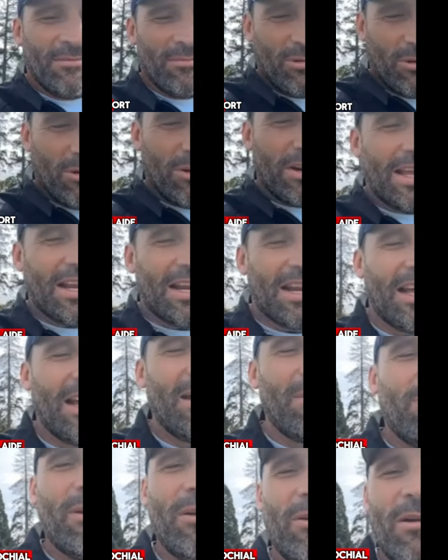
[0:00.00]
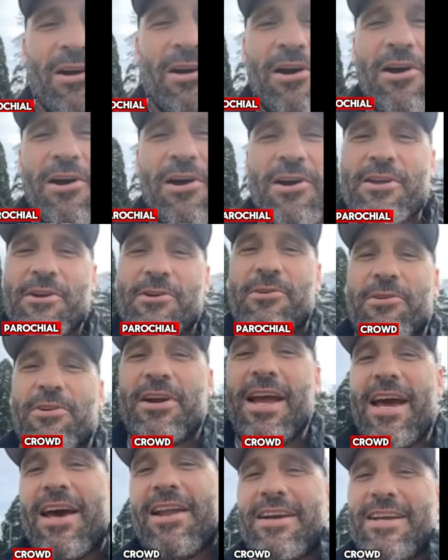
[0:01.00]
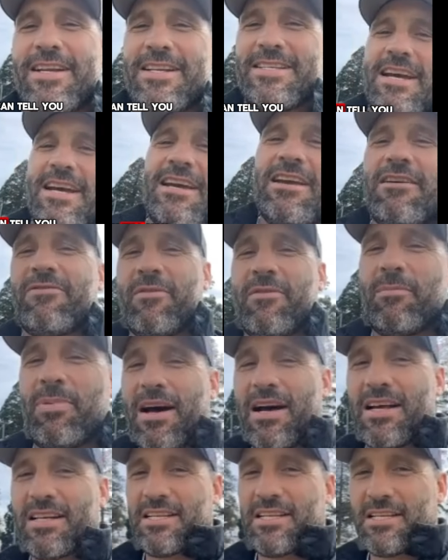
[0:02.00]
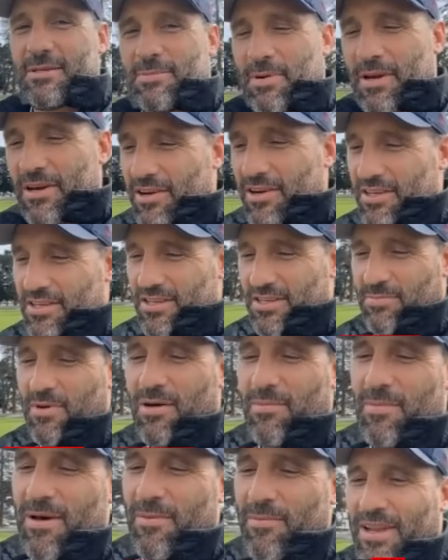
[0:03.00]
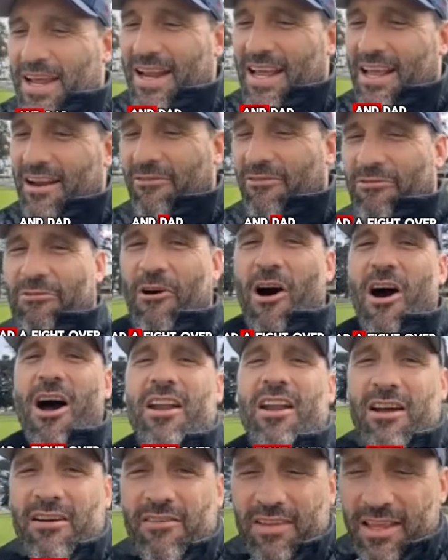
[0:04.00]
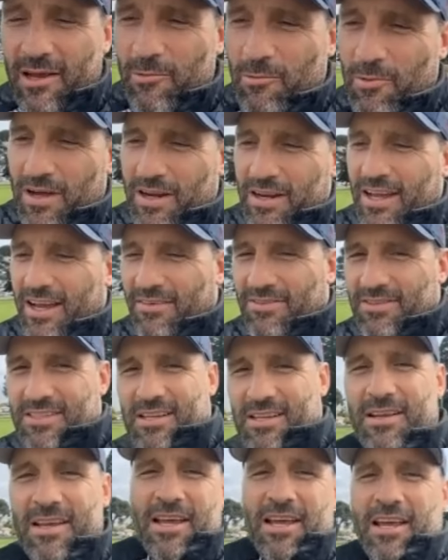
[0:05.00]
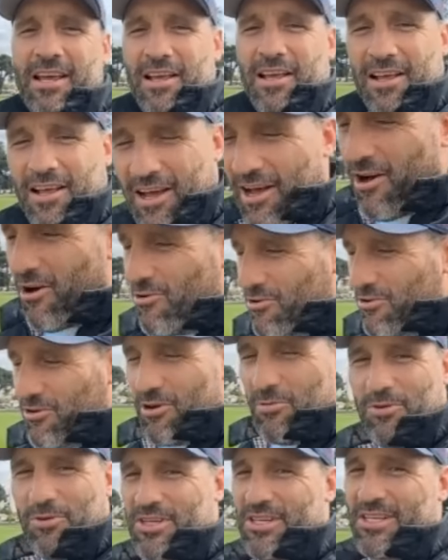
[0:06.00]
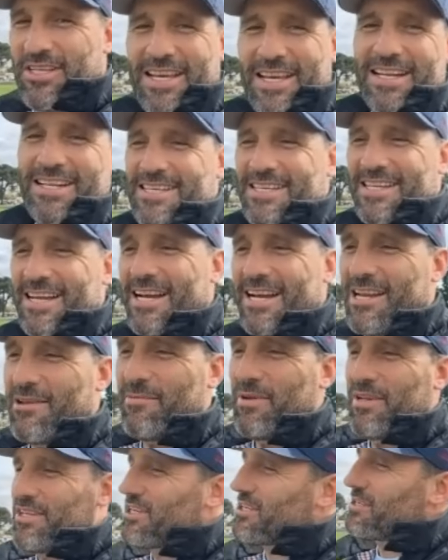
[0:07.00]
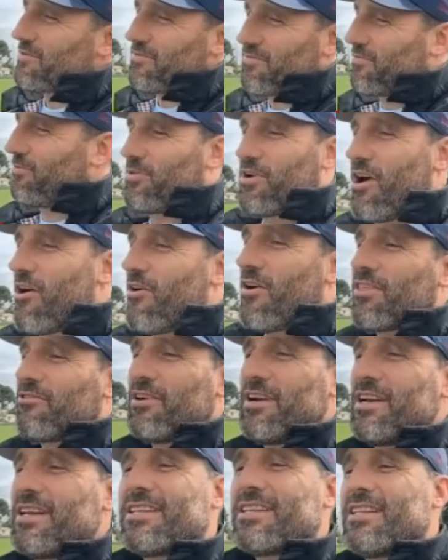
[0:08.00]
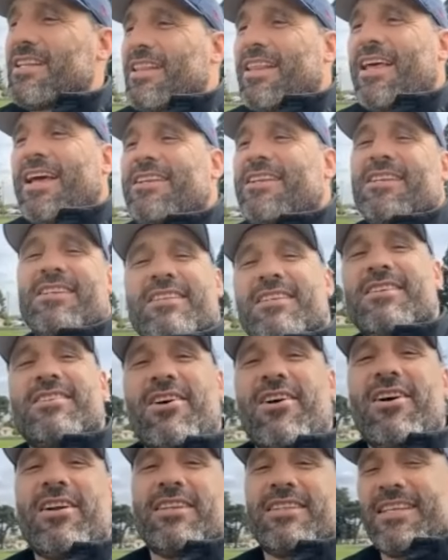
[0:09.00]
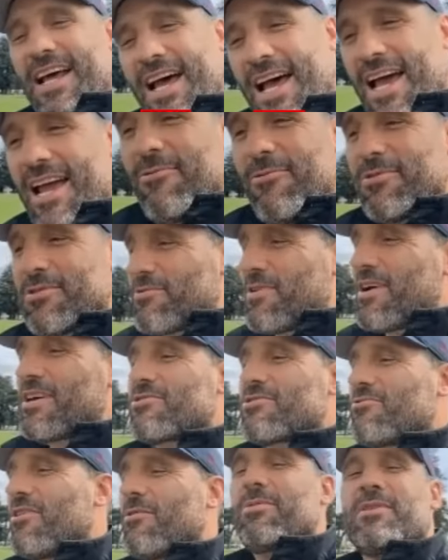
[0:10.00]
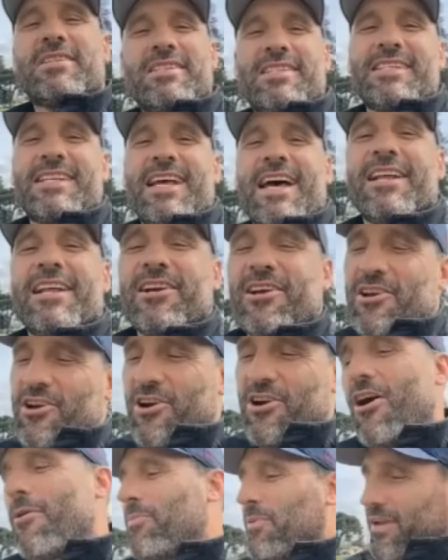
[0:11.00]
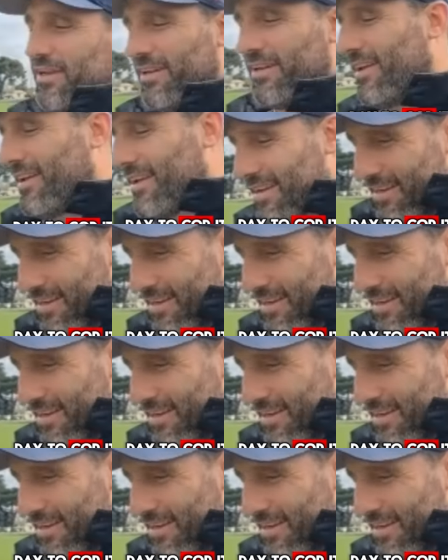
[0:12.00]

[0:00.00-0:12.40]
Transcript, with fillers: Port Adelaide parochial crowd. I can tell you from past experiences, my mum and dad had a fight over there one day. So the whole group were just getting stuck in him. just no other reason that they just decided today was Russell Robertson's day to cop it.